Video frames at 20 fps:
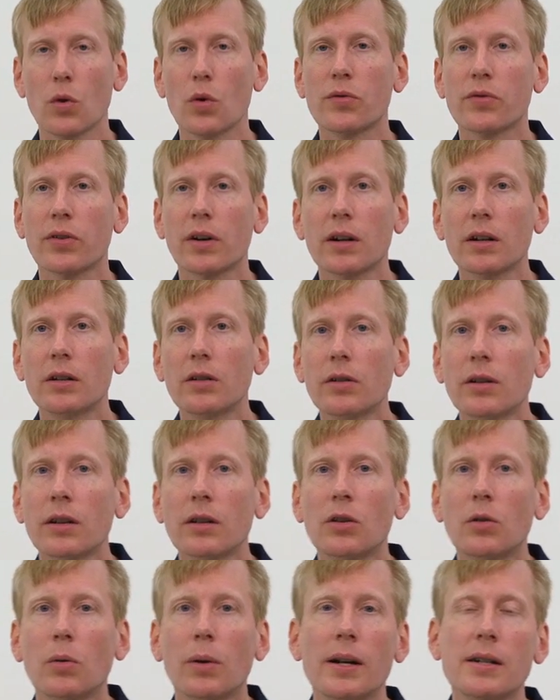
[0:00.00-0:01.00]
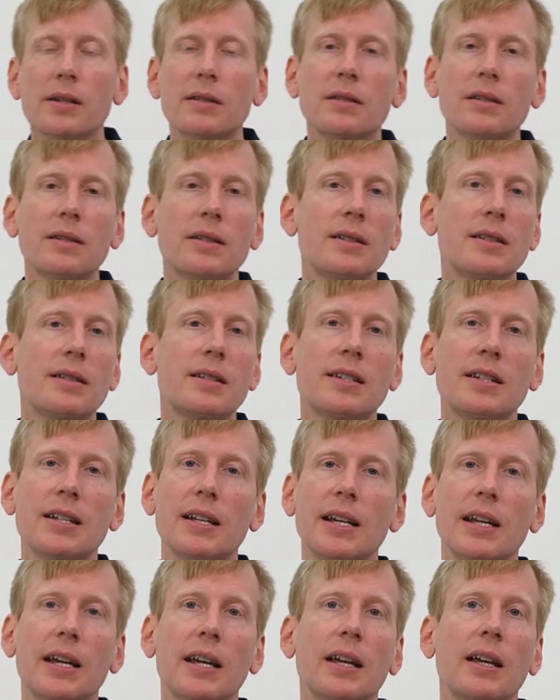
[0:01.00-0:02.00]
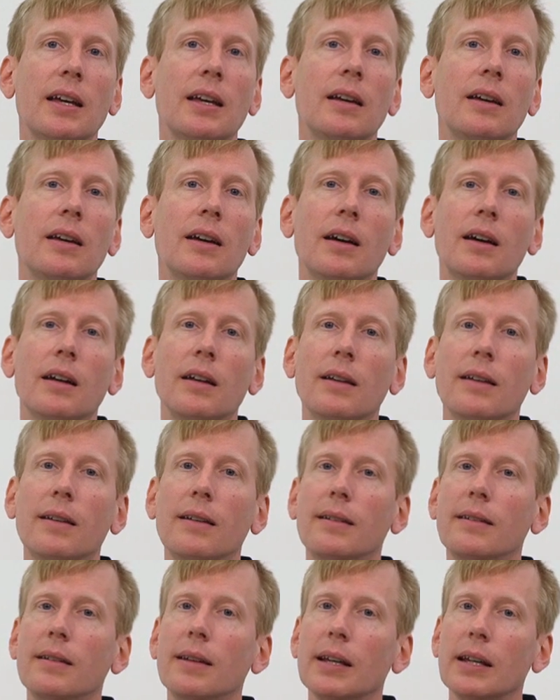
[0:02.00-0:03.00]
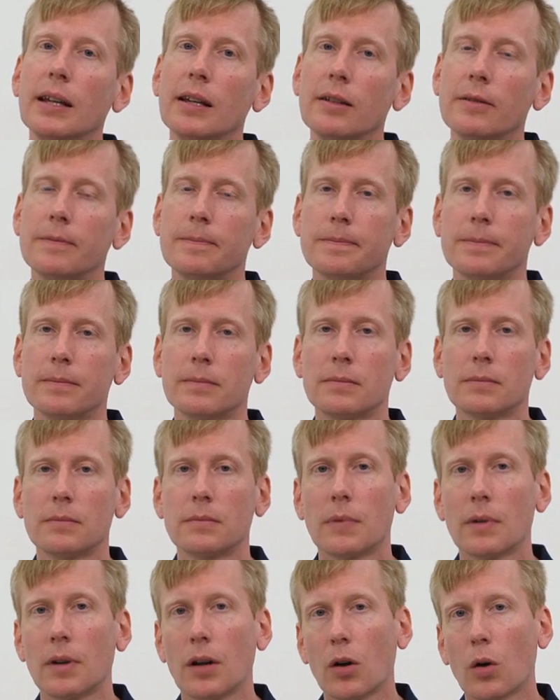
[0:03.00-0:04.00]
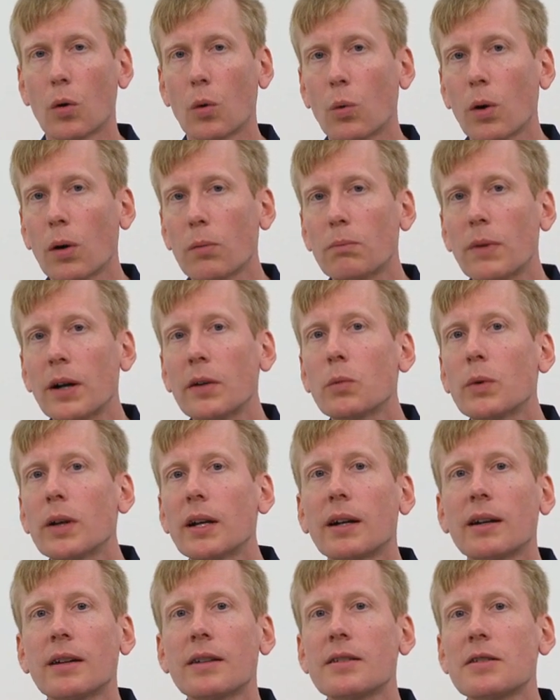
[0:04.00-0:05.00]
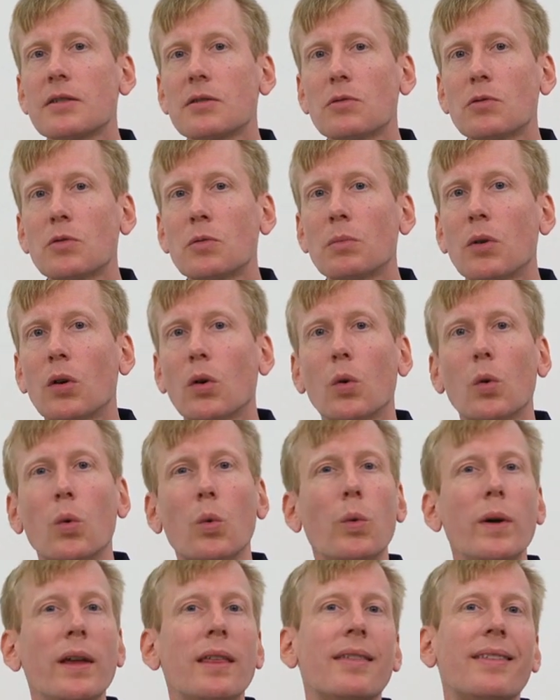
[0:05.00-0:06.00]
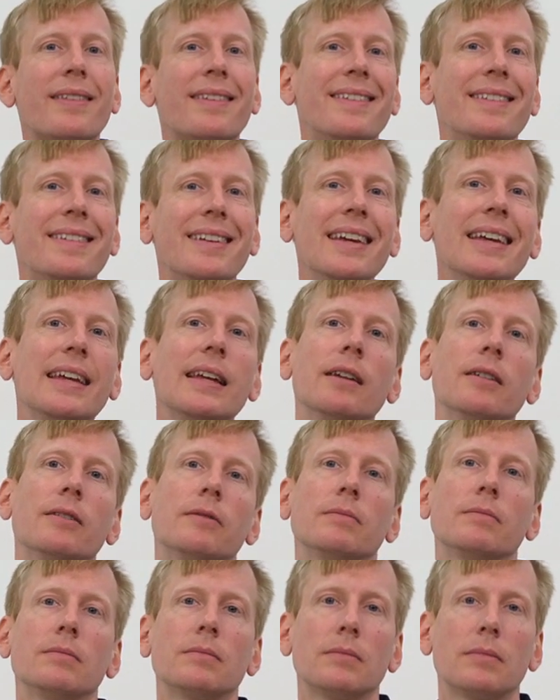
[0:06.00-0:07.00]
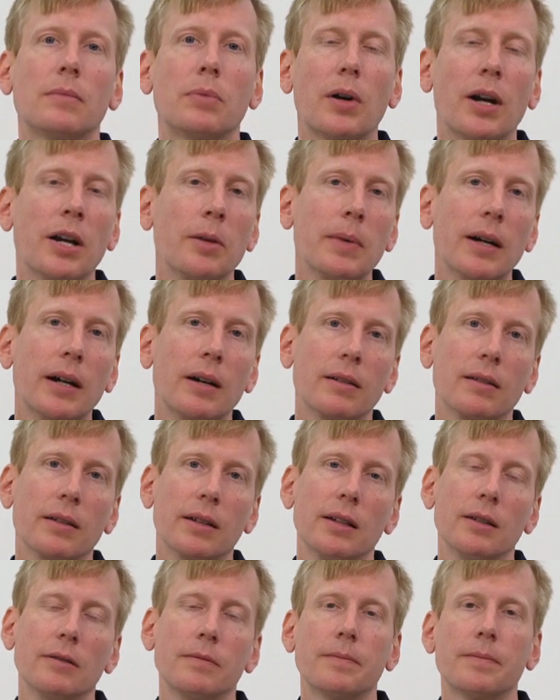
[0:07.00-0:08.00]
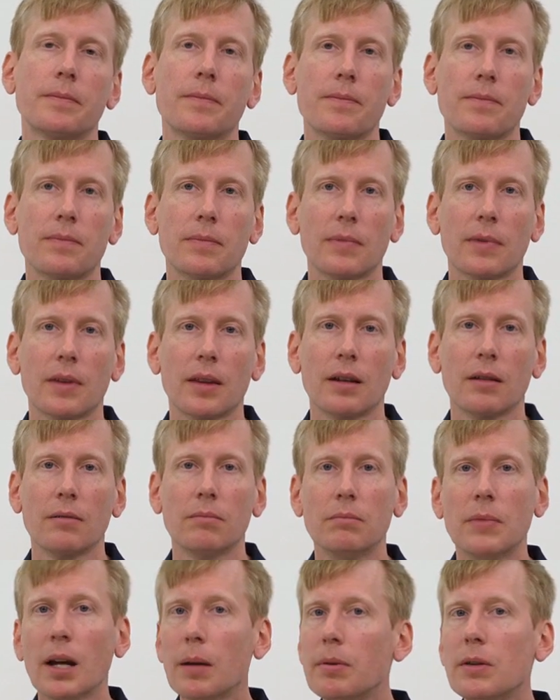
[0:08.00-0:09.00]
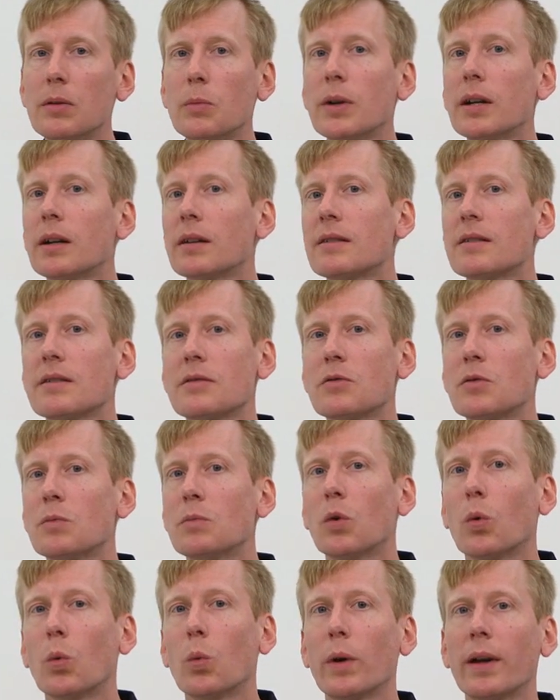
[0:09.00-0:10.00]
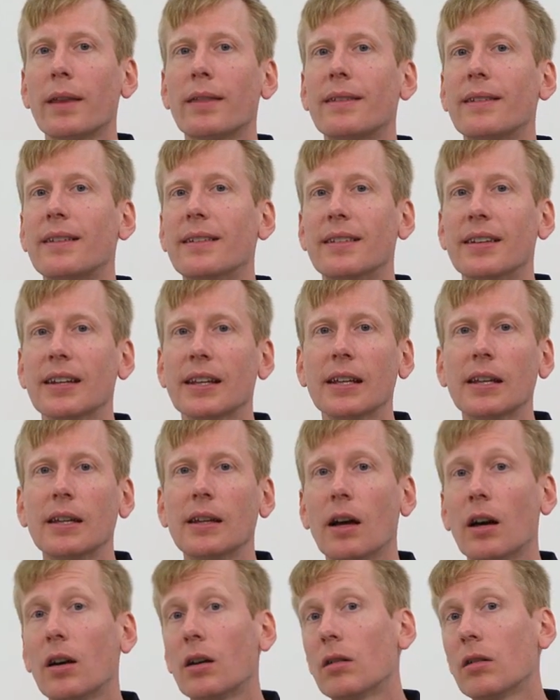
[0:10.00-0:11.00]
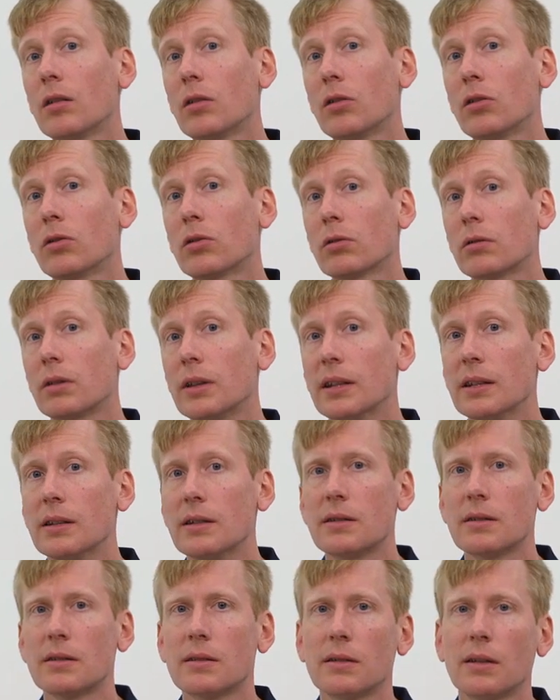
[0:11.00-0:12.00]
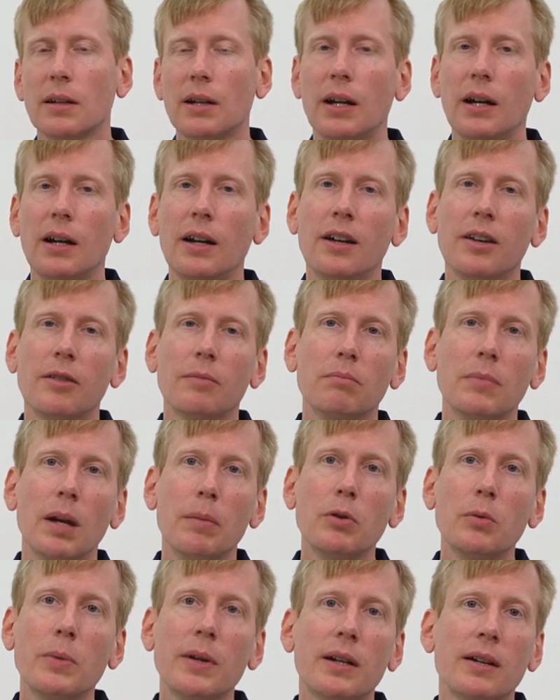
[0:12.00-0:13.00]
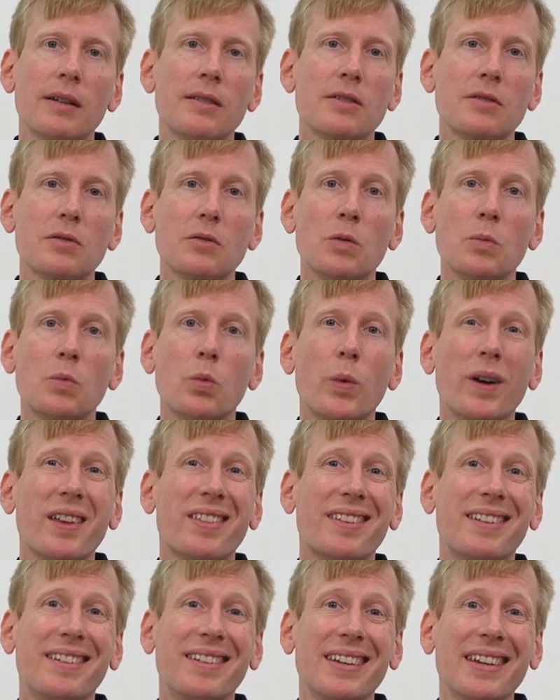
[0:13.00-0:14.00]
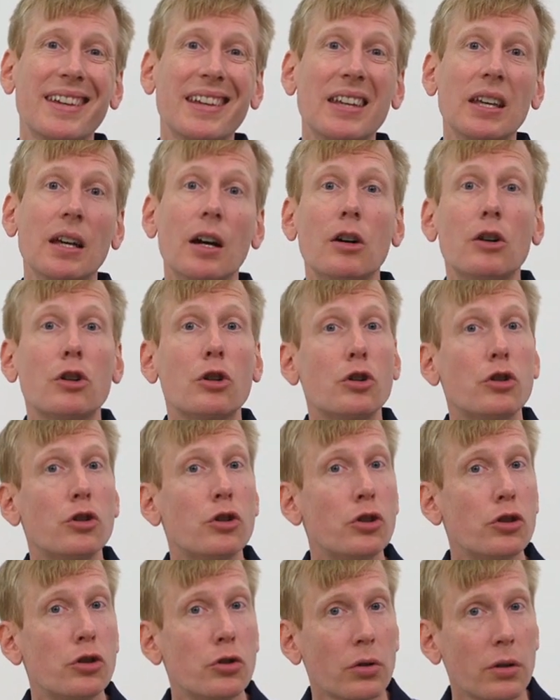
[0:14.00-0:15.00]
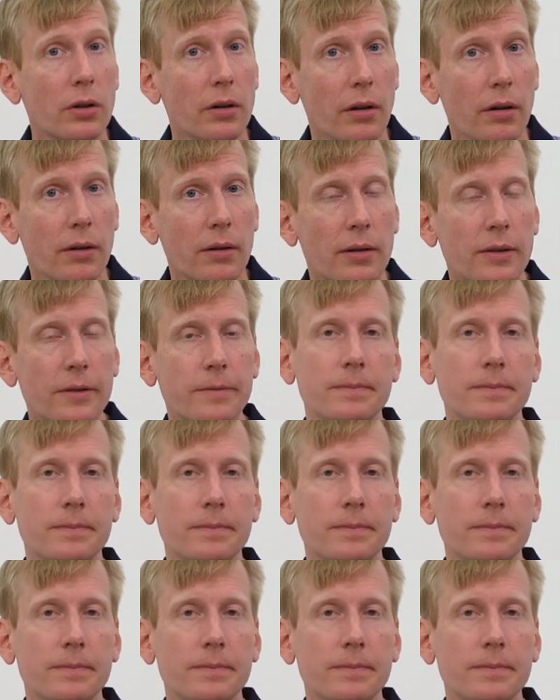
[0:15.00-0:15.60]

If our good in question is, say, tea, what might we consume with tea primarily? Maybe we consume with tea cookies. Maybe we consume with tea sugar.